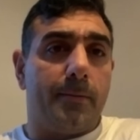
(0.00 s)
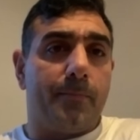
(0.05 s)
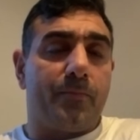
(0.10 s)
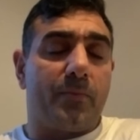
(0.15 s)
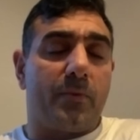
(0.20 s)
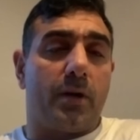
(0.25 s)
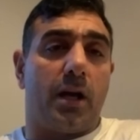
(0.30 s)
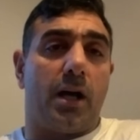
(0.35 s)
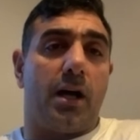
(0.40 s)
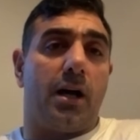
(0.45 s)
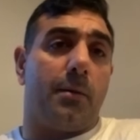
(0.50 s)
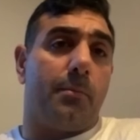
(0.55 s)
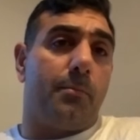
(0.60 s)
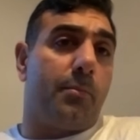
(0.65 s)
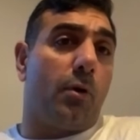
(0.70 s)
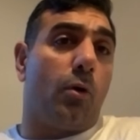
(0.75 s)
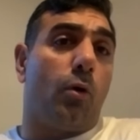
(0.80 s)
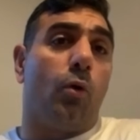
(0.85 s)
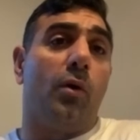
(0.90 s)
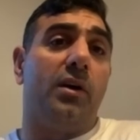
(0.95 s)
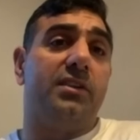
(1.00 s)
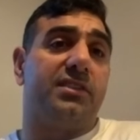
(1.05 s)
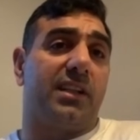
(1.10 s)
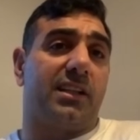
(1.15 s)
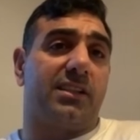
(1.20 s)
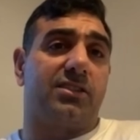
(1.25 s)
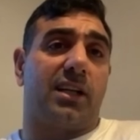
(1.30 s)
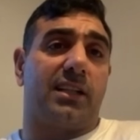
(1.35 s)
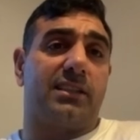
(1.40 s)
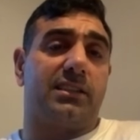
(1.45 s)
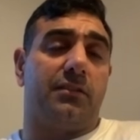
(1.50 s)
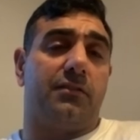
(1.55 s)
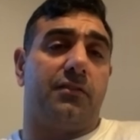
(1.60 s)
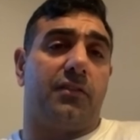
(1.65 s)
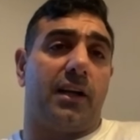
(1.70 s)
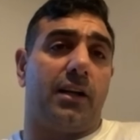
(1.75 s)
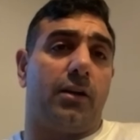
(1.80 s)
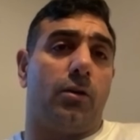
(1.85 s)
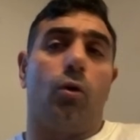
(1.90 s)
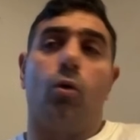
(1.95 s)
Uh, but always an exciting fight,
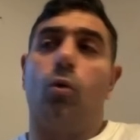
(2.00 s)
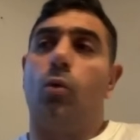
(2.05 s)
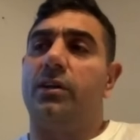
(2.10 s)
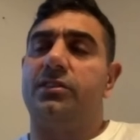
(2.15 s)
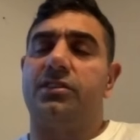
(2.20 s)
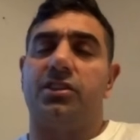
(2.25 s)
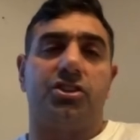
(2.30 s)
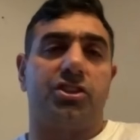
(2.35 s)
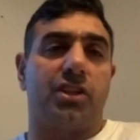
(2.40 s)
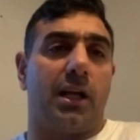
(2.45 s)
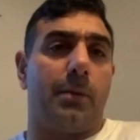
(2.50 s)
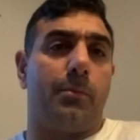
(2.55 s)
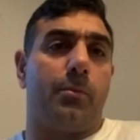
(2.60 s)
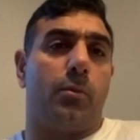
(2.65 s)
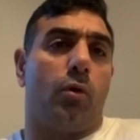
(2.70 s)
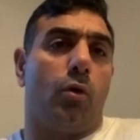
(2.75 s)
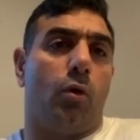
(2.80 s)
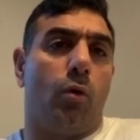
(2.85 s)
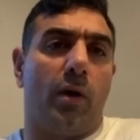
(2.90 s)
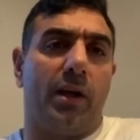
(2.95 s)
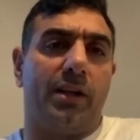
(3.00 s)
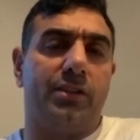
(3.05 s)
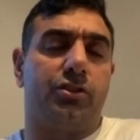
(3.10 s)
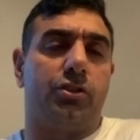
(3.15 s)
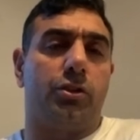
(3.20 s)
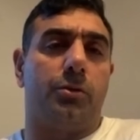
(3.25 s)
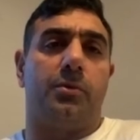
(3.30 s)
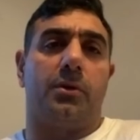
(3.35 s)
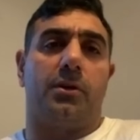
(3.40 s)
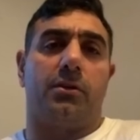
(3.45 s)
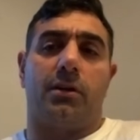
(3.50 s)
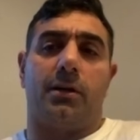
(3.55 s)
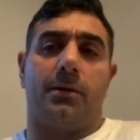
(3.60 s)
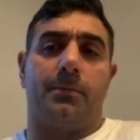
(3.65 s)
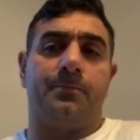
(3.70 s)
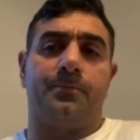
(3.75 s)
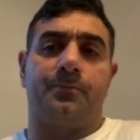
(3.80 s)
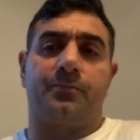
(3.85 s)
always in shape, always super. Um,